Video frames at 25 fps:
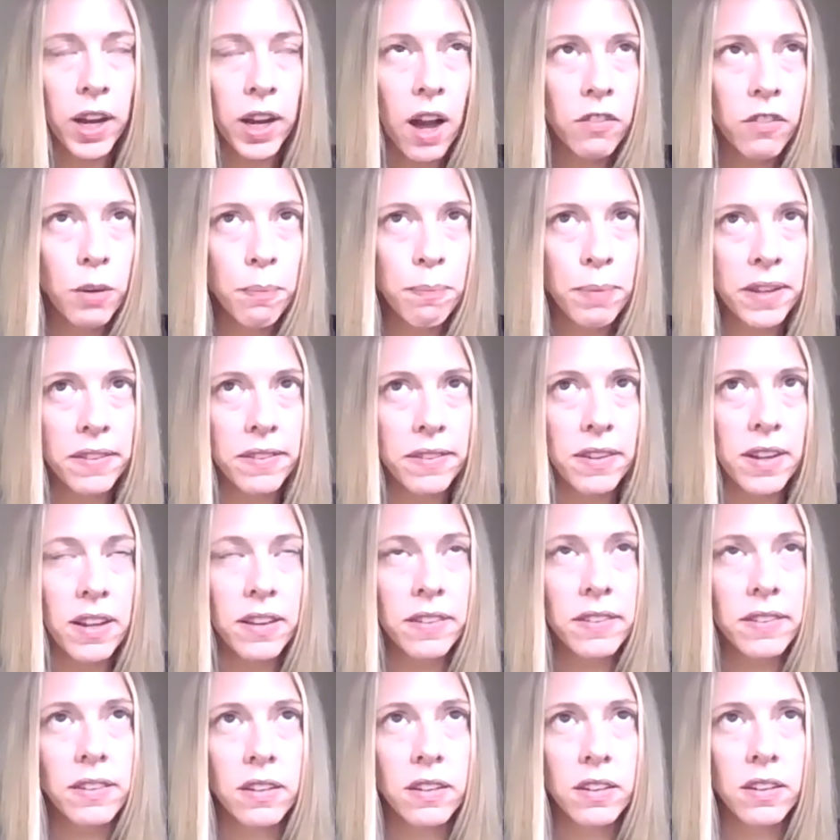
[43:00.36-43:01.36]
cover
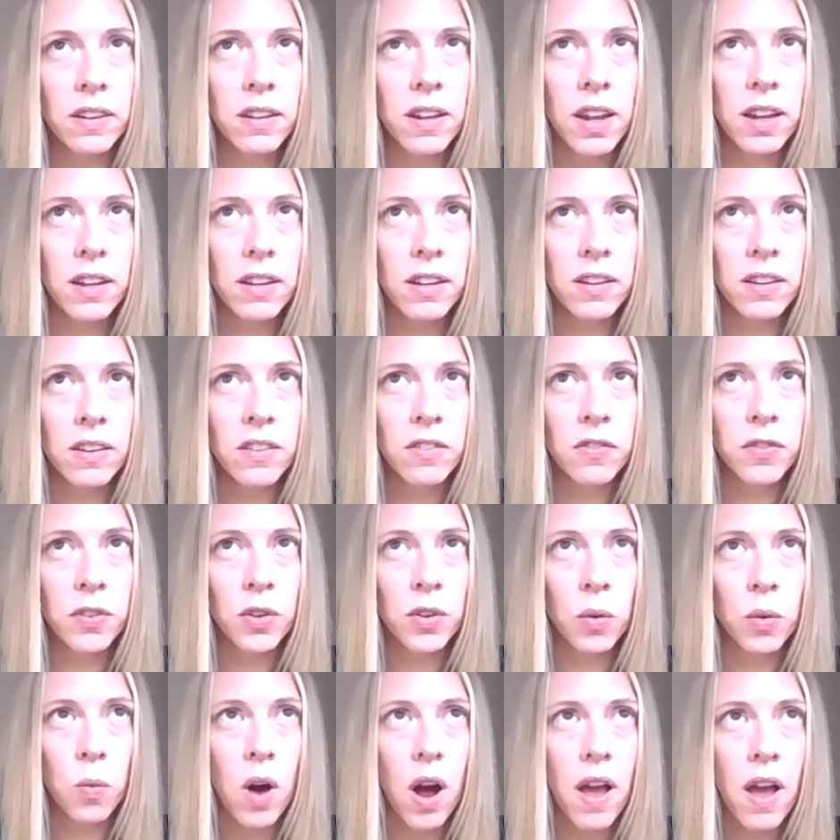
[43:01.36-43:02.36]
business and
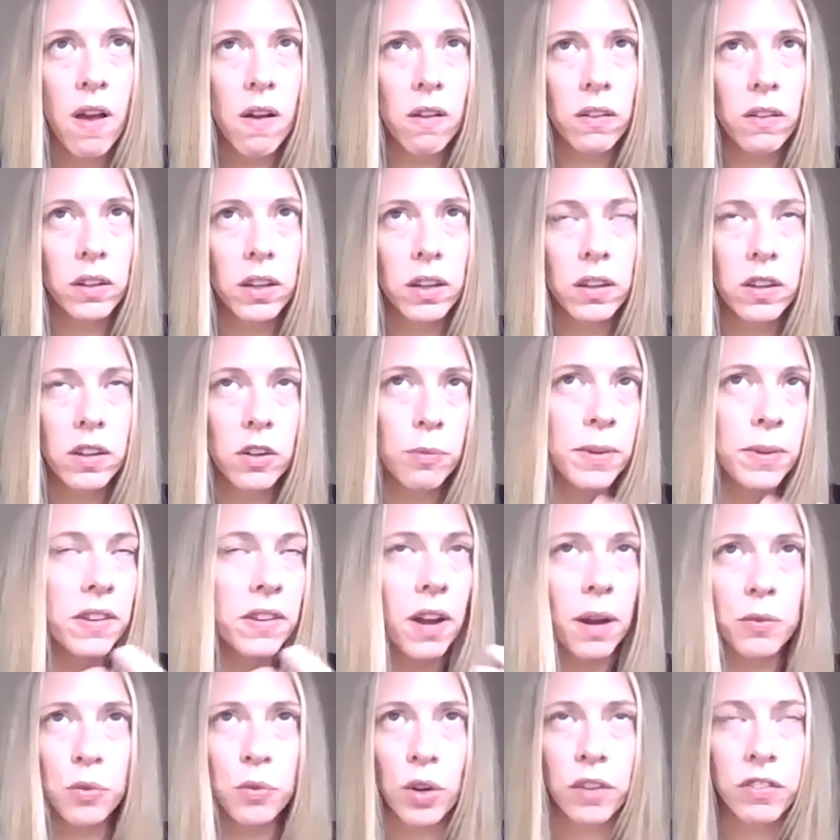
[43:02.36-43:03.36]
for a while, and there have been
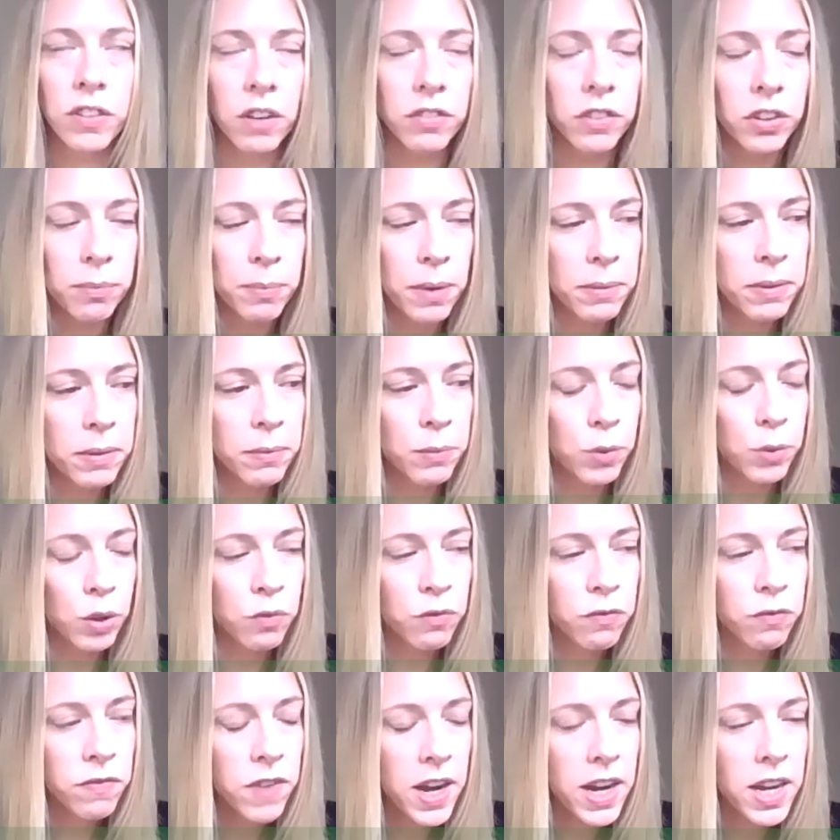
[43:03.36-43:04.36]
times where I've covered maybe more
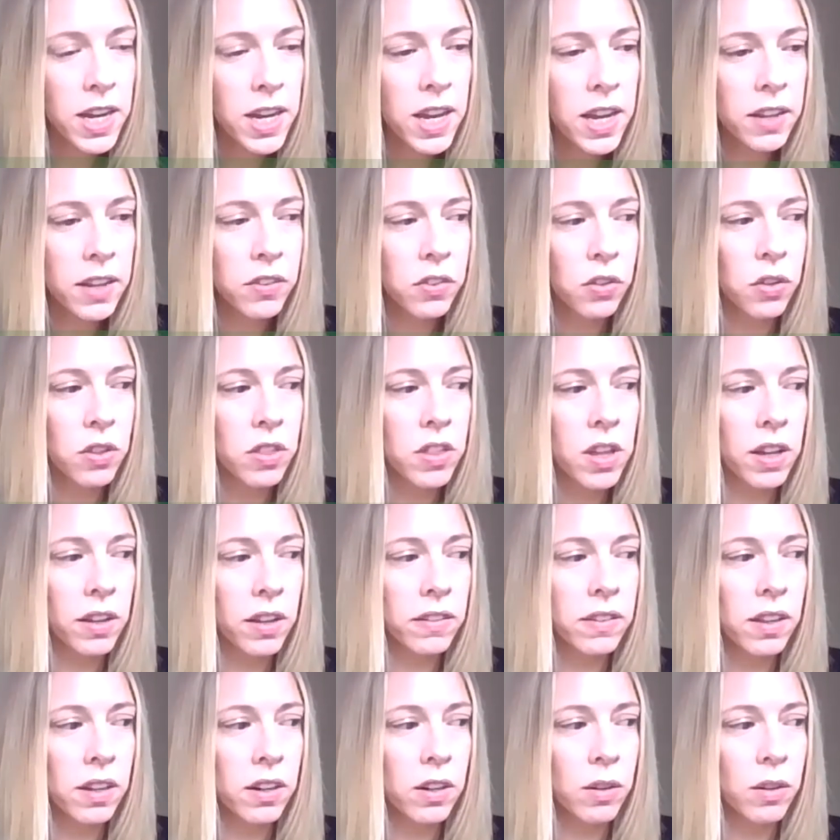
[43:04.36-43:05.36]
finance or
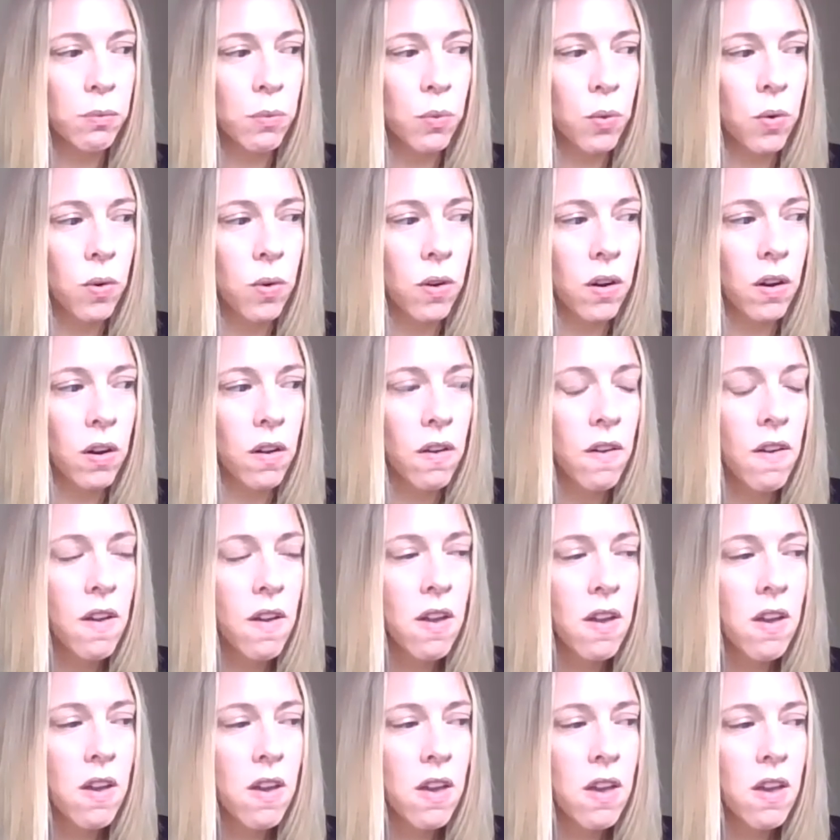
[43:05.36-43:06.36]
things that are more,
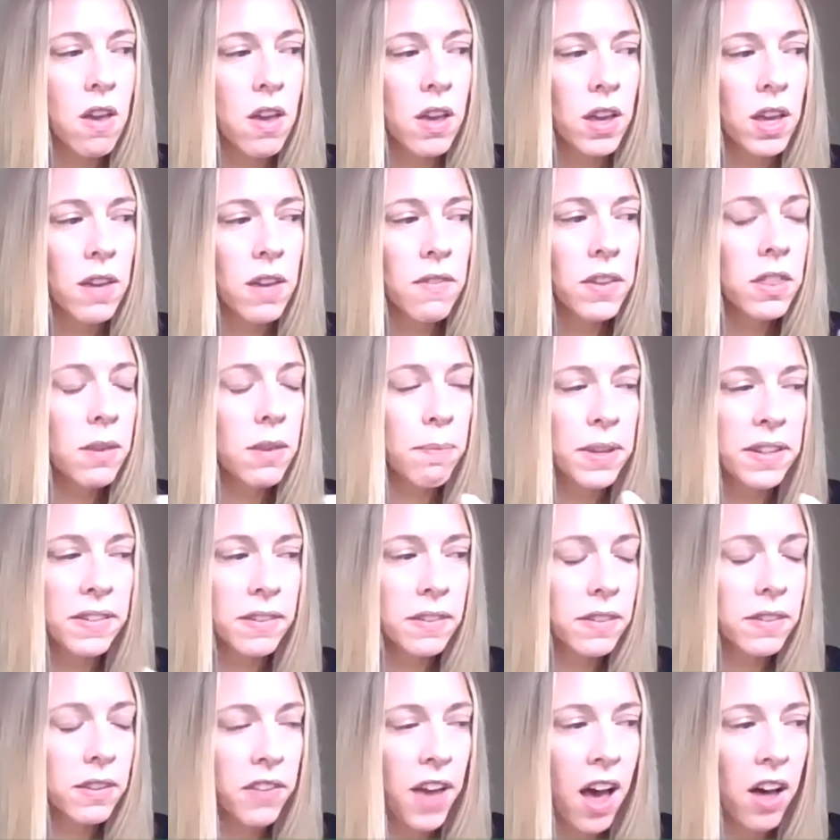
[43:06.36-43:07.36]
even the
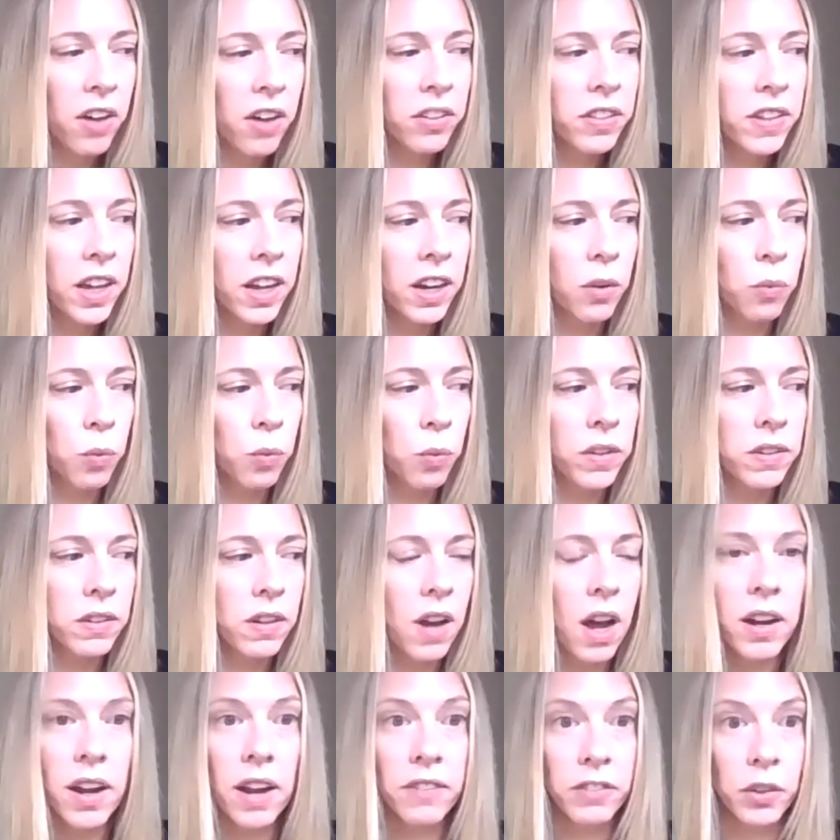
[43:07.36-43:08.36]
business of healthcare
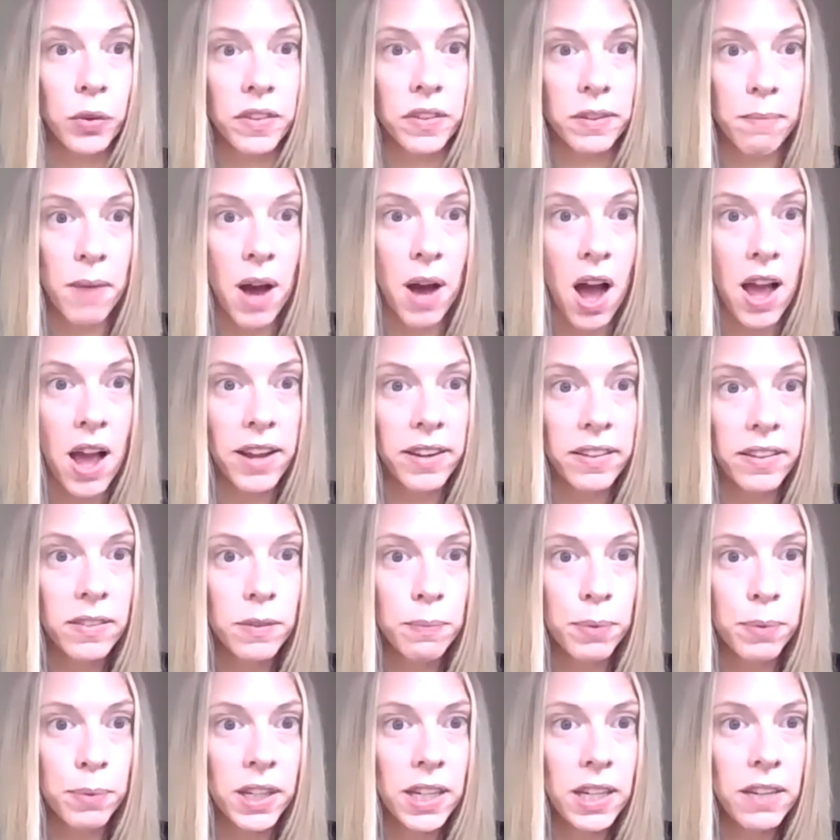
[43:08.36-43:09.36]
wasn't on everyone's
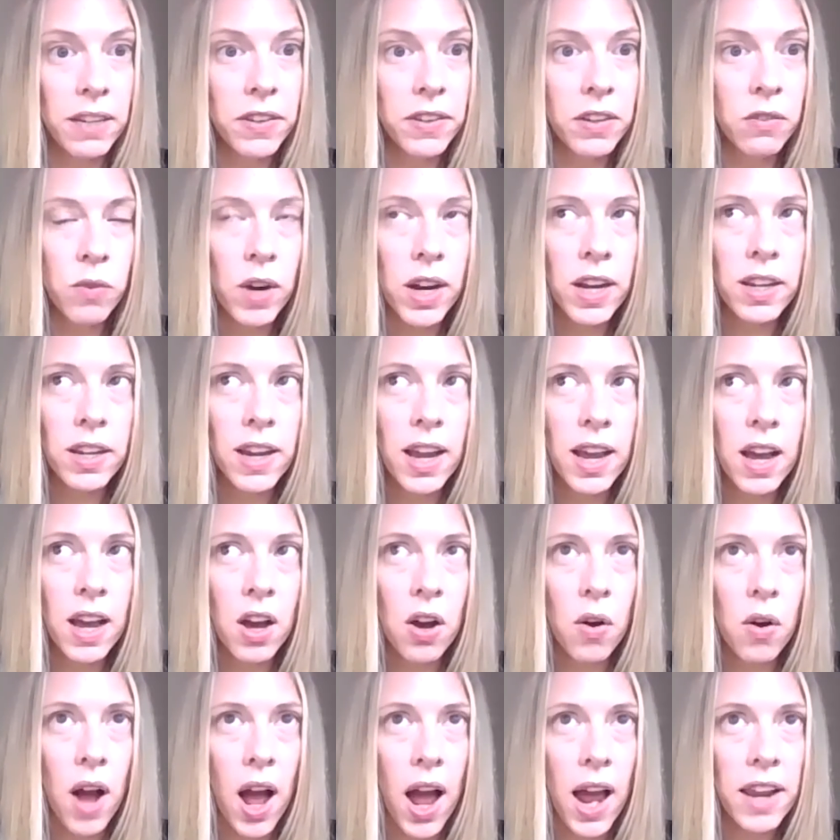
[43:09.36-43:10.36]
minds. But even right
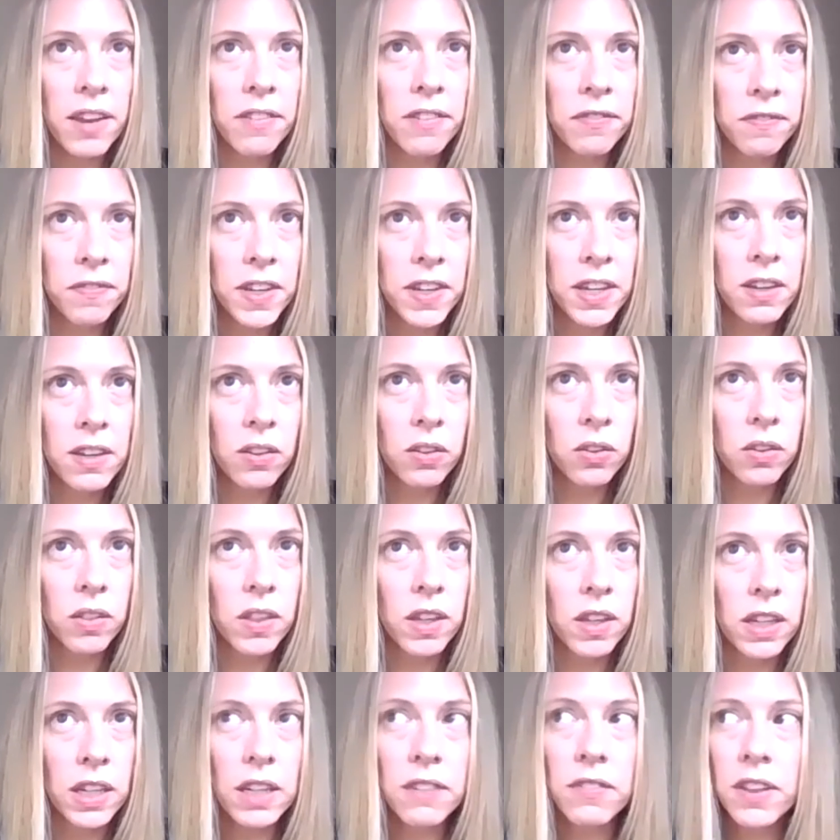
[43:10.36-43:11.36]
now, I feel
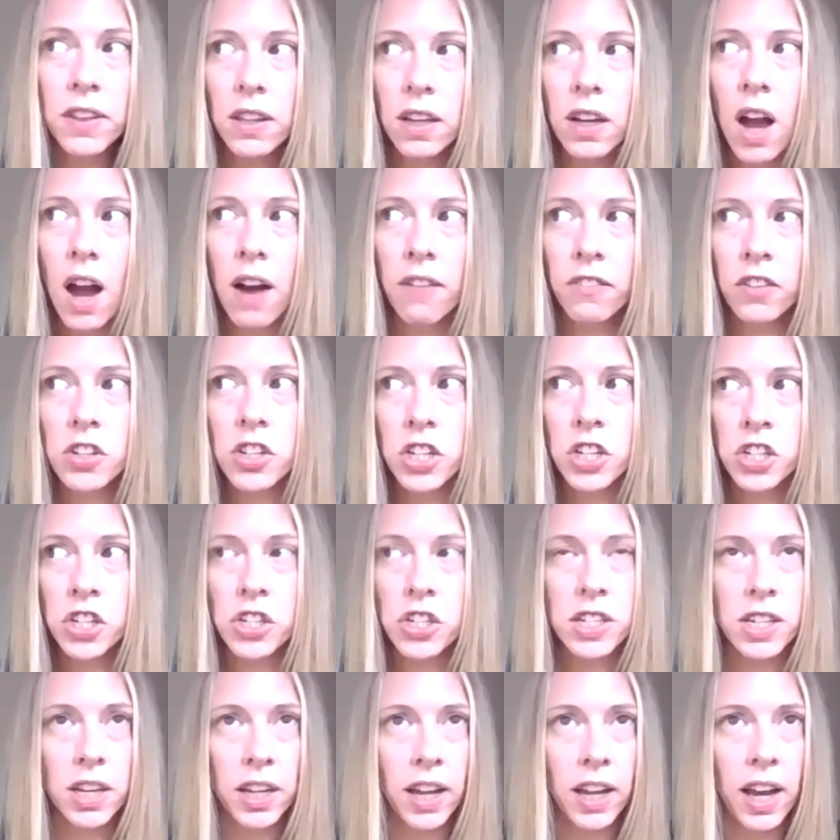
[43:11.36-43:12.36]
that even the
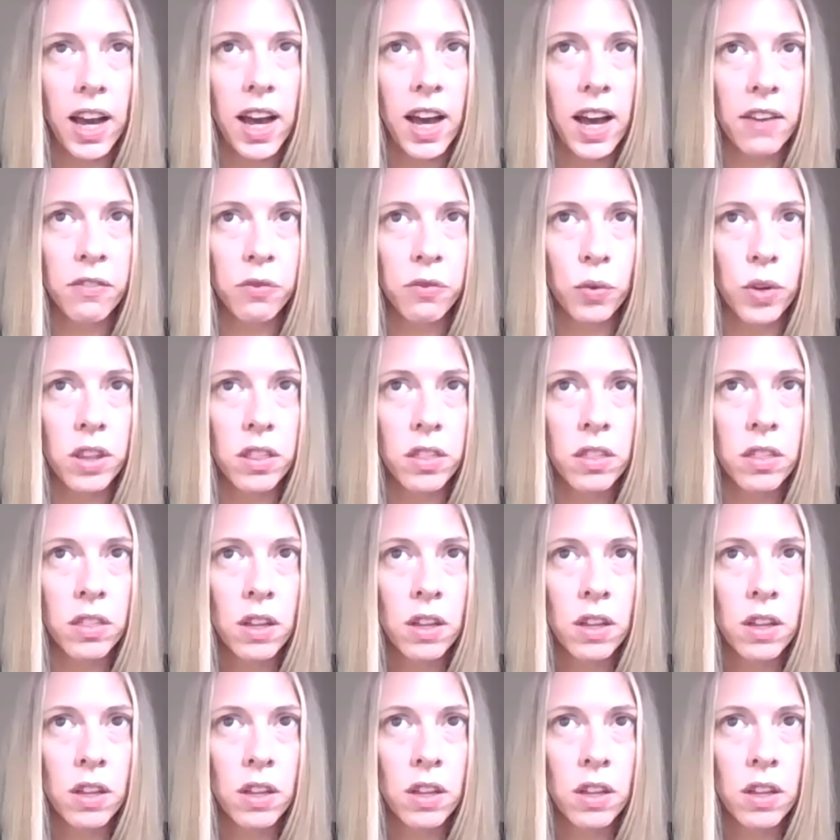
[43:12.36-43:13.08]
conversations I have with